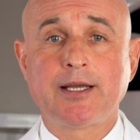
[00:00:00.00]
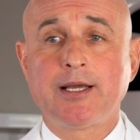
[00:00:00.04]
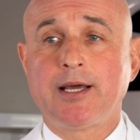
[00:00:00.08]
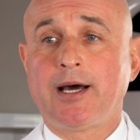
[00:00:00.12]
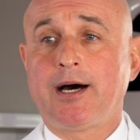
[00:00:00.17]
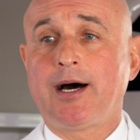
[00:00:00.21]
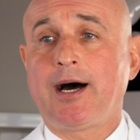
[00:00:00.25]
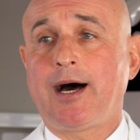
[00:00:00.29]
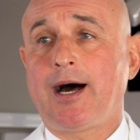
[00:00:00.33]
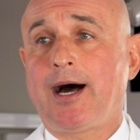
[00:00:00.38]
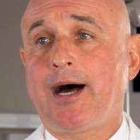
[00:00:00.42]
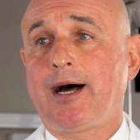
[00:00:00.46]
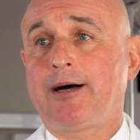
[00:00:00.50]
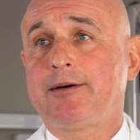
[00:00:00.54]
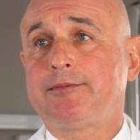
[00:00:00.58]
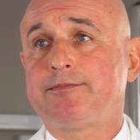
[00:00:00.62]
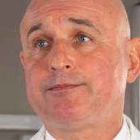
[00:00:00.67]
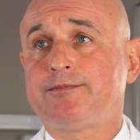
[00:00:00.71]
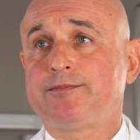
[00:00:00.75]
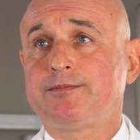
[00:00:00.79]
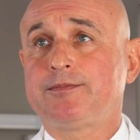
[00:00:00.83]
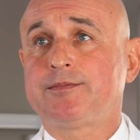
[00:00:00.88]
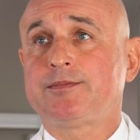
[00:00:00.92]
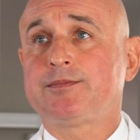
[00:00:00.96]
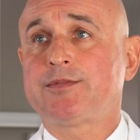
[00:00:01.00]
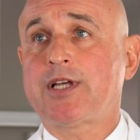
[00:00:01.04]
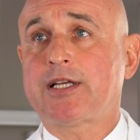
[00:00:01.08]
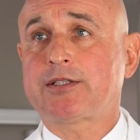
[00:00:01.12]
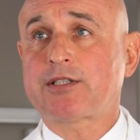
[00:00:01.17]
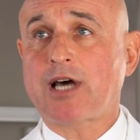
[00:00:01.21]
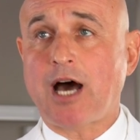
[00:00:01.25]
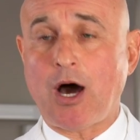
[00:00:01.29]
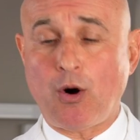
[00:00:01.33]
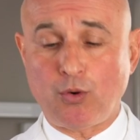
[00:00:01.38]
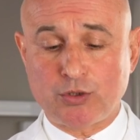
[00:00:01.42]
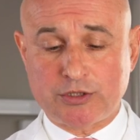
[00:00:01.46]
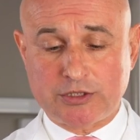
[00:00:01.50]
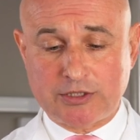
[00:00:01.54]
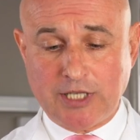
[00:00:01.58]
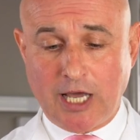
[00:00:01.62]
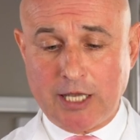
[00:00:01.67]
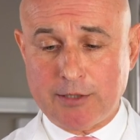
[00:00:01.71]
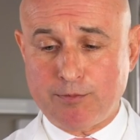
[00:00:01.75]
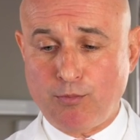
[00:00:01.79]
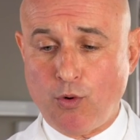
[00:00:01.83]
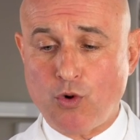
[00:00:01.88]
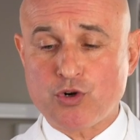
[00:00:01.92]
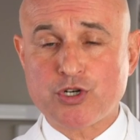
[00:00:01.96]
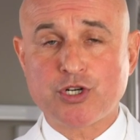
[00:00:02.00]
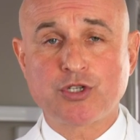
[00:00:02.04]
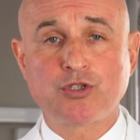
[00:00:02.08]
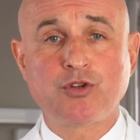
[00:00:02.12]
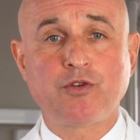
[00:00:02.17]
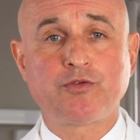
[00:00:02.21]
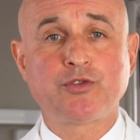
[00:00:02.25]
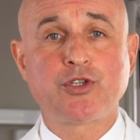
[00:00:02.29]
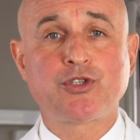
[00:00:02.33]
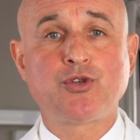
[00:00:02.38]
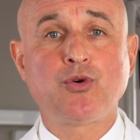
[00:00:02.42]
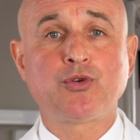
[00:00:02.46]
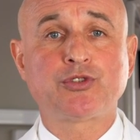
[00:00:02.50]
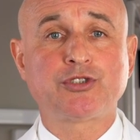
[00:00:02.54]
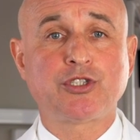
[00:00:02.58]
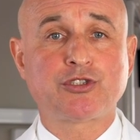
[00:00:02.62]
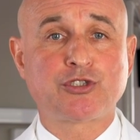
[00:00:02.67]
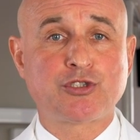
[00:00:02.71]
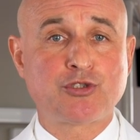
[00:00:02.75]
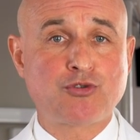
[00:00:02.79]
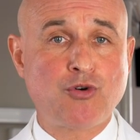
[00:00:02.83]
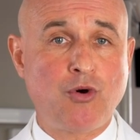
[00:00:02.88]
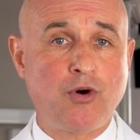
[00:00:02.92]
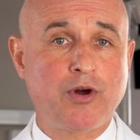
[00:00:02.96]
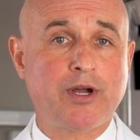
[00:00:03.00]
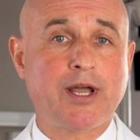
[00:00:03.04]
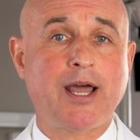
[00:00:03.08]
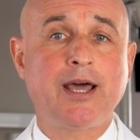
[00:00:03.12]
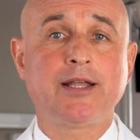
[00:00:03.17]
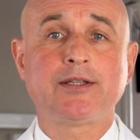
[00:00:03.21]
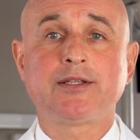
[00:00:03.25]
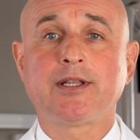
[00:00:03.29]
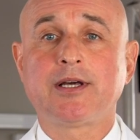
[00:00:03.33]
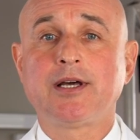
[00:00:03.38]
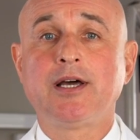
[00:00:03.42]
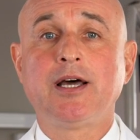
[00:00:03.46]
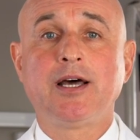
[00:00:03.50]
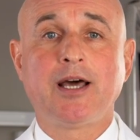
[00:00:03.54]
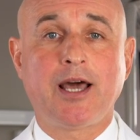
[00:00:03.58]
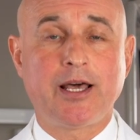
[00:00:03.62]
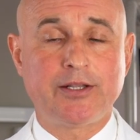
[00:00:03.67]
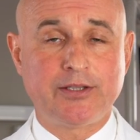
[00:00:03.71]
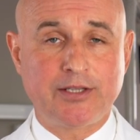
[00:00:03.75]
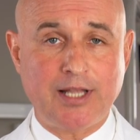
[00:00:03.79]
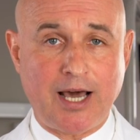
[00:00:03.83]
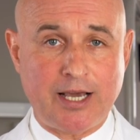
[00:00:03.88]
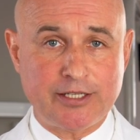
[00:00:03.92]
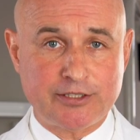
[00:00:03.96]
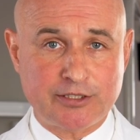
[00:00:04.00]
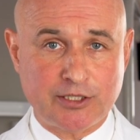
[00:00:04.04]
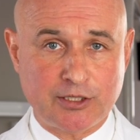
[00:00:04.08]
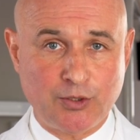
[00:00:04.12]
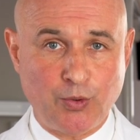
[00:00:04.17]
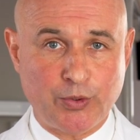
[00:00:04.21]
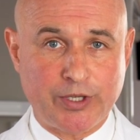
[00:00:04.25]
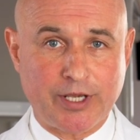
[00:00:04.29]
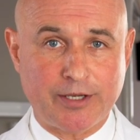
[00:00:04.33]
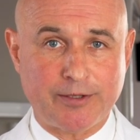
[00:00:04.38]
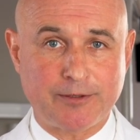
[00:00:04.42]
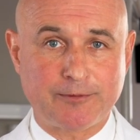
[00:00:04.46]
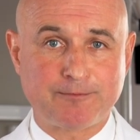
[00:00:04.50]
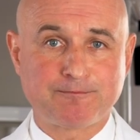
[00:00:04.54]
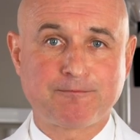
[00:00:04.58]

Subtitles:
that outside portion of the tooth is strong and nice looking.